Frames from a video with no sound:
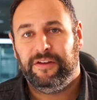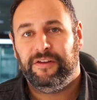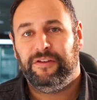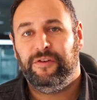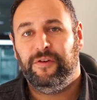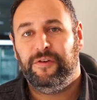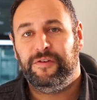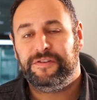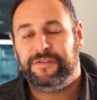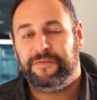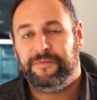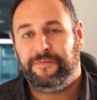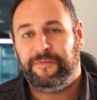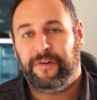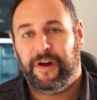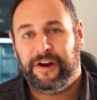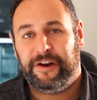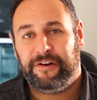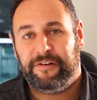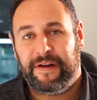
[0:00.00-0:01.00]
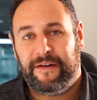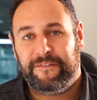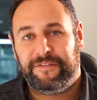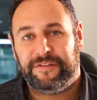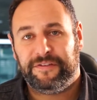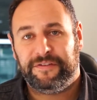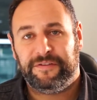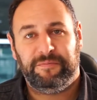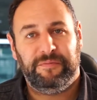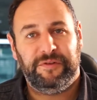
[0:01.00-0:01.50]
used some
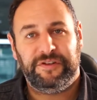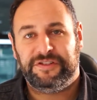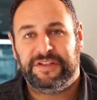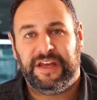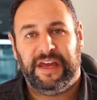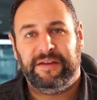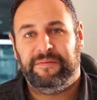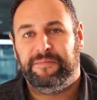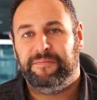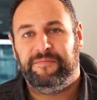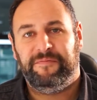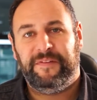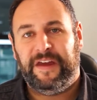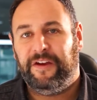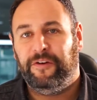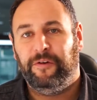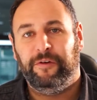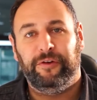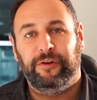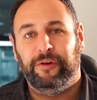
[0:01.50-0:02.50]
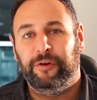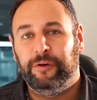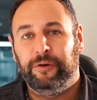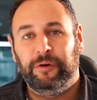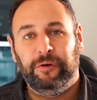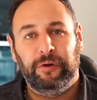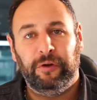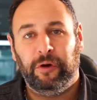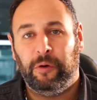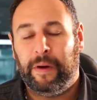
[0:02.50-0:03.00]
photographs which they found on
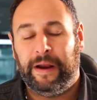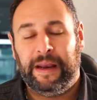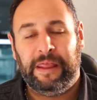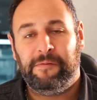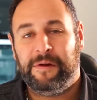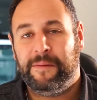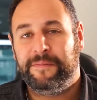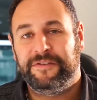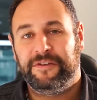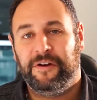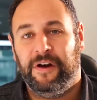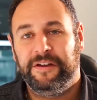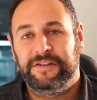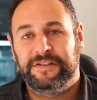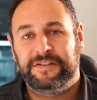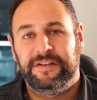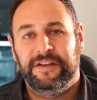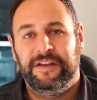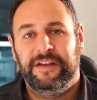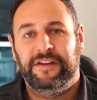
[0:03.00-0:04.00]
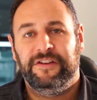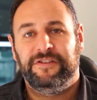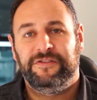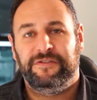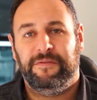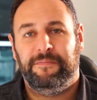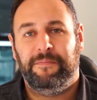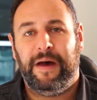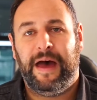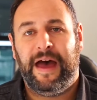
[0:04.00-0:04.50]
Google or one of the websites
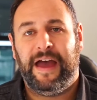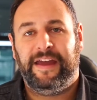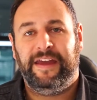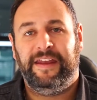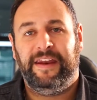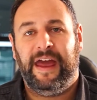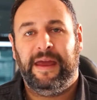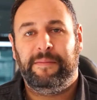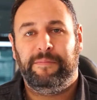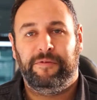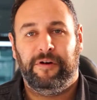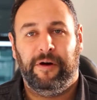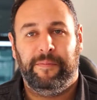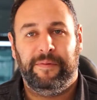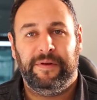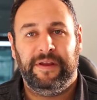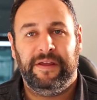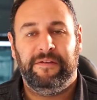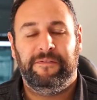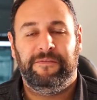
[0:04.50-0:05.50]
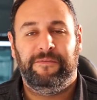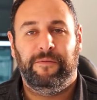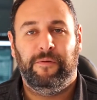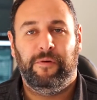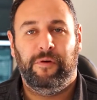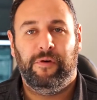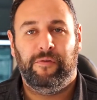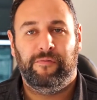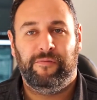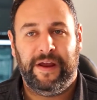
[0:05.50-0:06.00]
to market a property
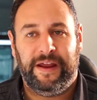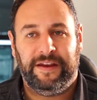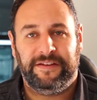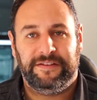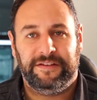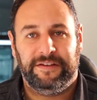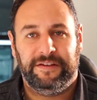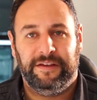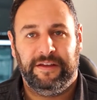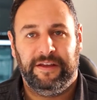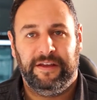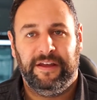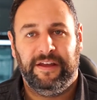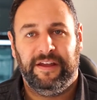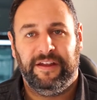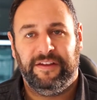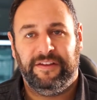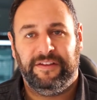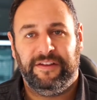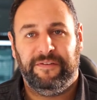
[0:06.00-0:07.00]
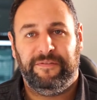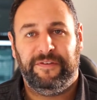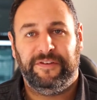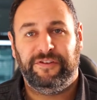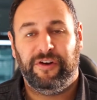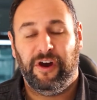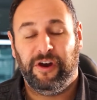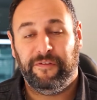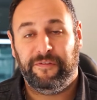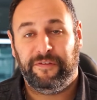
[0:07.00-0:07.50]
for rent. The
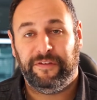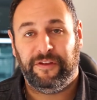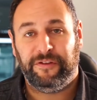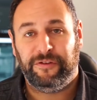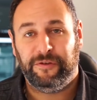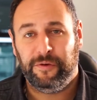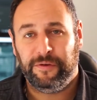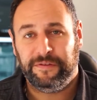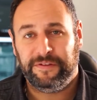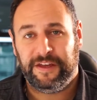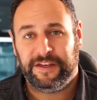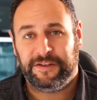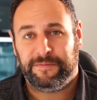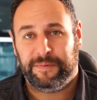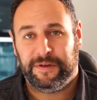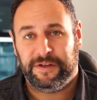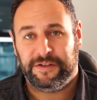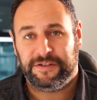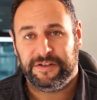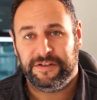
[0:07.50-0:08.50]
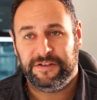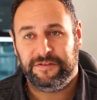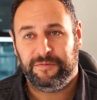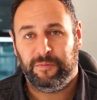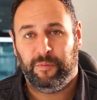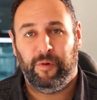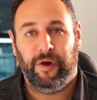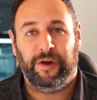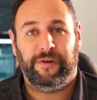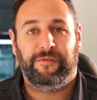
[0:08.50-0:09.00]
photographer that took these
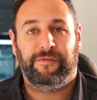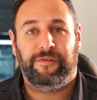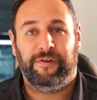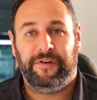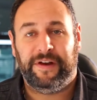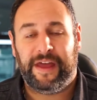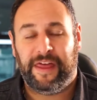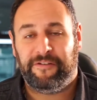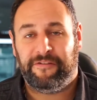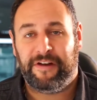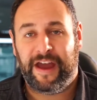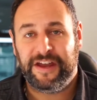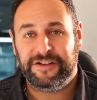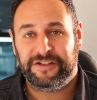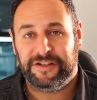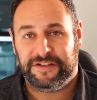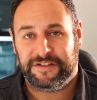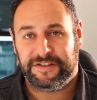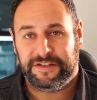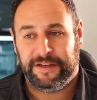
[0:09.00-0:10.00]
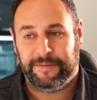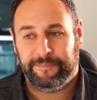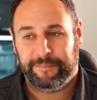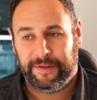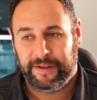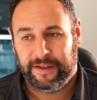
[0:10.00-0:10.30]
pictures worked for another agency.